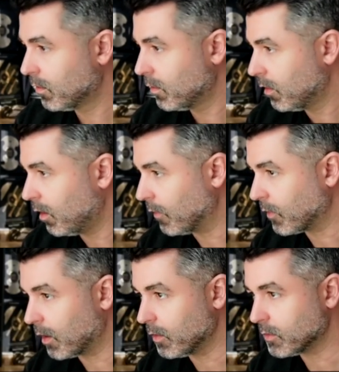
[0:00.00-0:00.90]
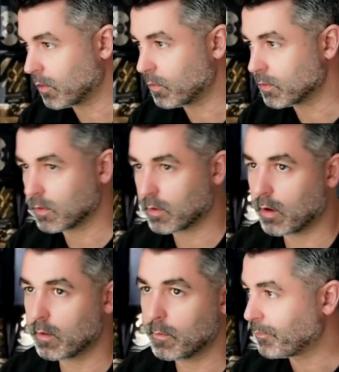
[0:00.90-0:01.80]
I've got all these other ones in the
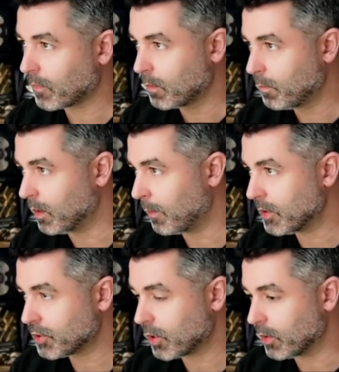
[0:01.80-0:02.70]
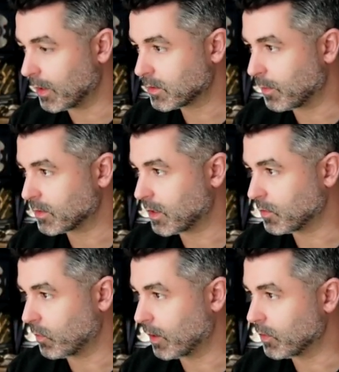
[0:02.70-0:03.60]
cart, but let me just show you like some examples
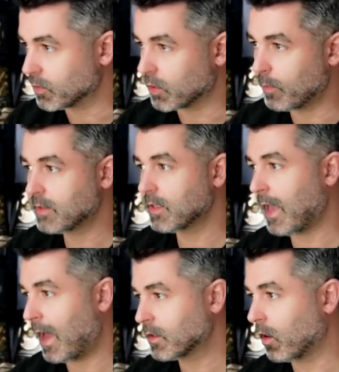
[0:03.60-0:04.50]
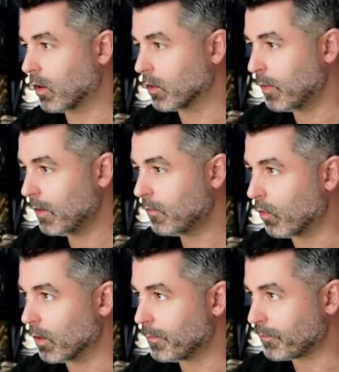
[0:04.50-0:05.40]
of what I do. So you basically add to cart, you pay
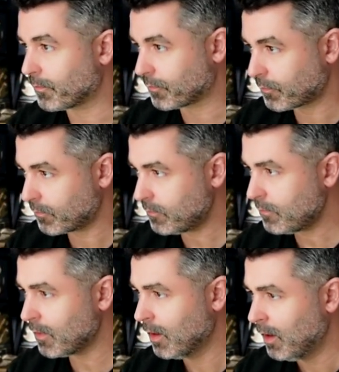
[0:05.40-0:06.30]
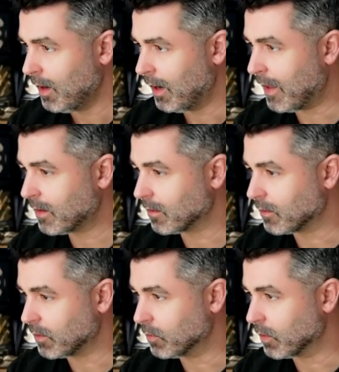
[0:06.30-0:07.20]
for it, and then
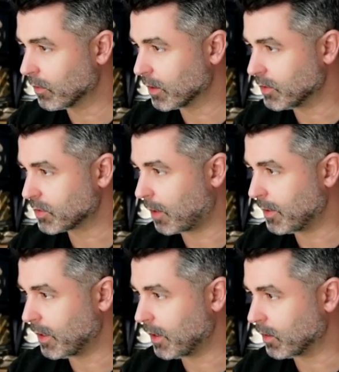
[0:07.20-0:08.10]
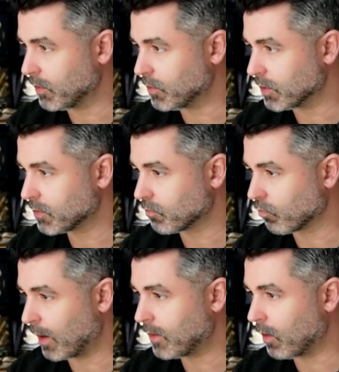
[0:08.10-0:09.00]
you literally just come in here and you just
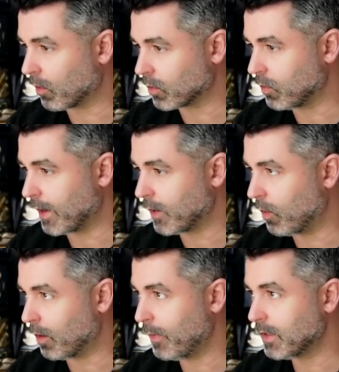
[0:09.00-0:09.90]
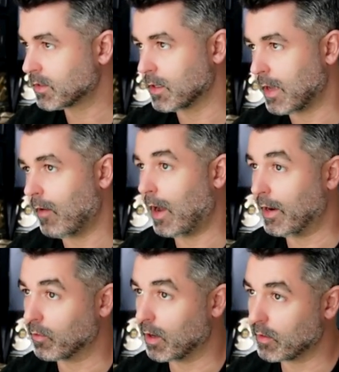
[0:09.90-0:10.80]
write the article that you want and paste it. Now, how do
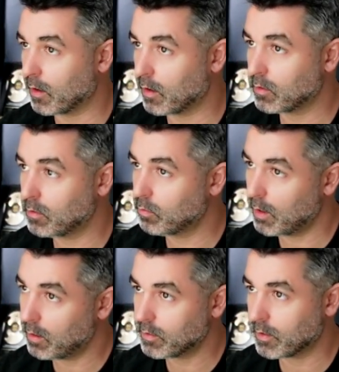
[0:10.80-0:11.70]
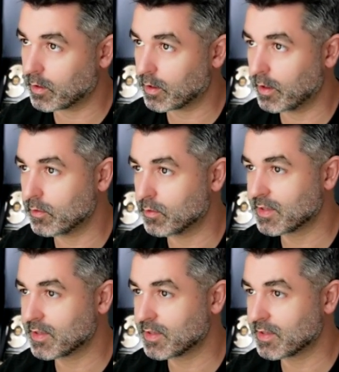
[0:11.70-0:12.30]
you write the article? Well, you're going to use